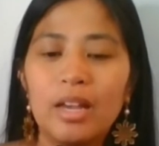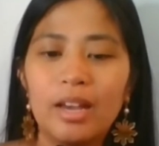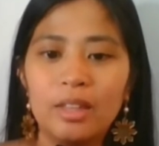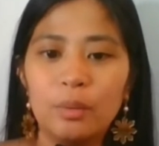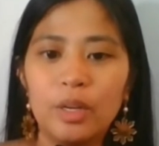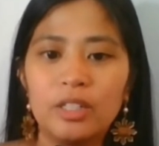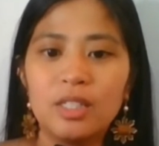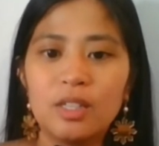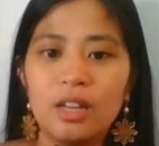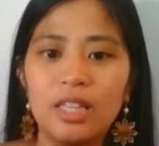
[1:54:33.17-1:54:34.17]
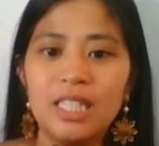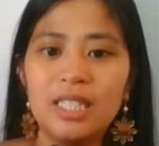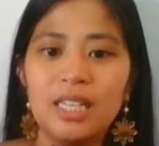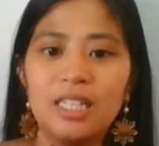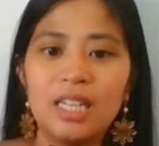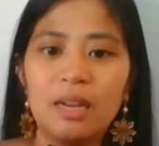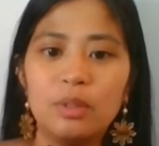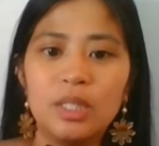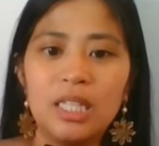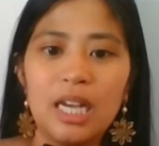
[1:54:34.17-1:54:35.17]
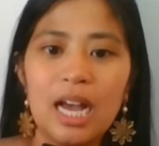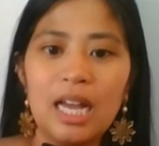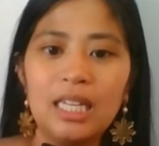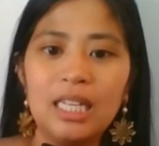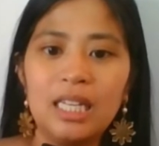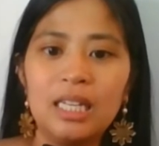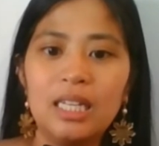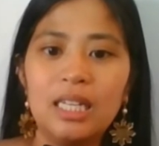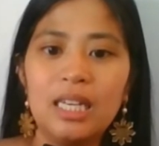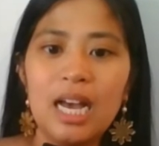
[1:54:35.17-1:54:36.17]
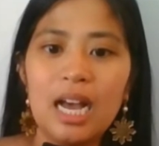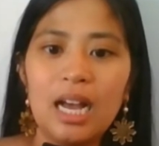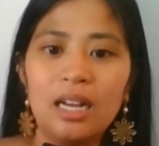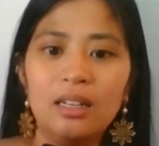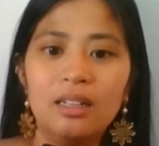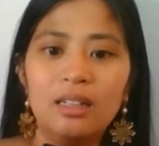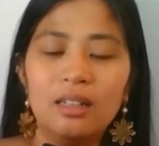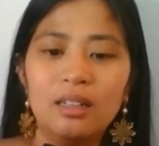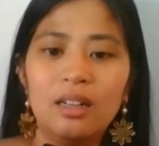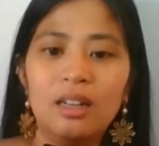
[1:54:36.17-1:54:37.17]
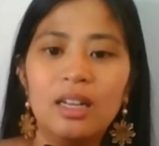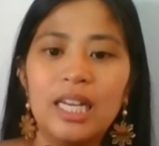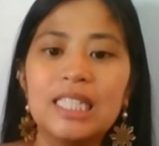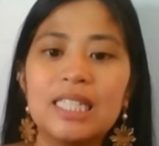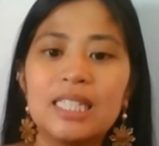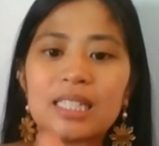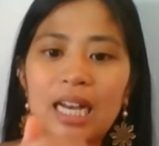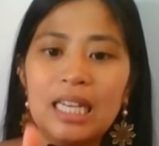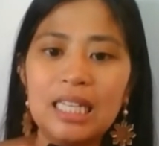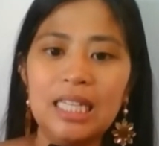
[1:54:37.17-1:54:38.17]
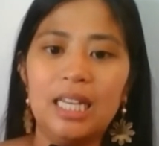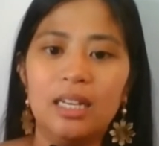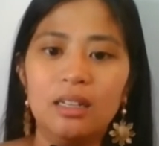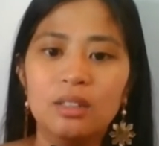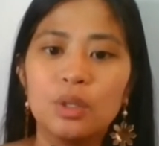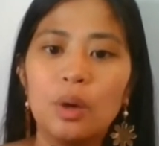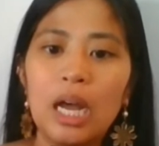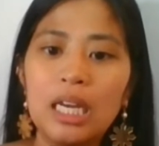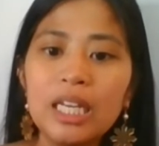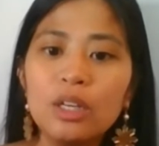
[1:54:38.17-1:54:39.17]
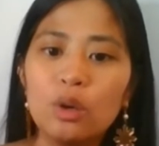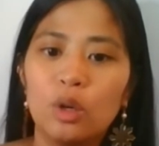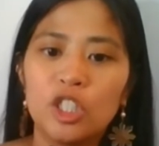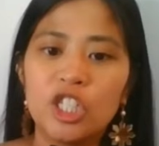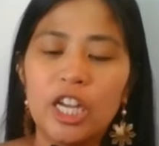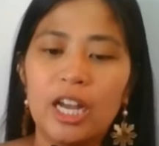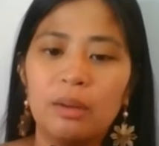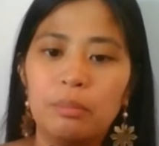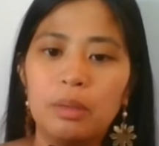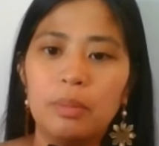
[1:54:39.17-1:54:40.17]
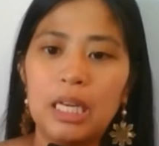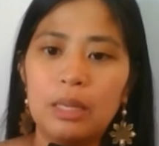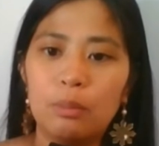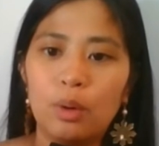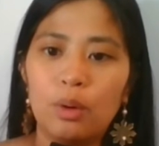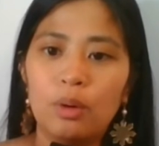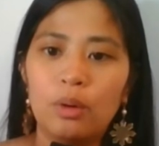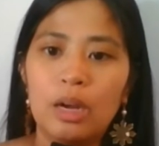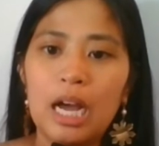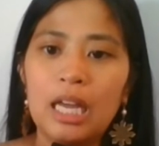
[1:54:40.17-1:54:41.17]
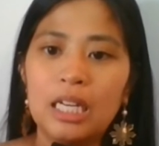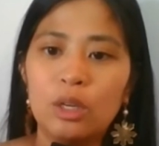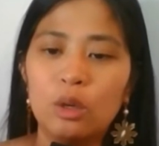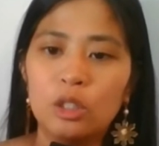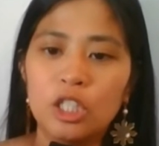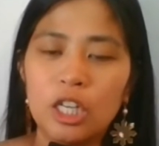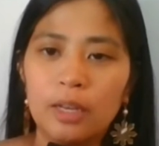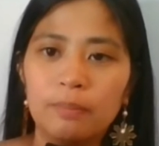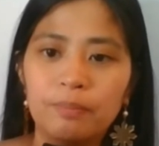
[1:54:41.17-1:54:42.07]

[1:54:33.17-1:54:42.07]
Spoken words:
I think we already saw this. Anytime you see alin na, it's aling. So, aling kotse ang bibilin mo? Aling kotse.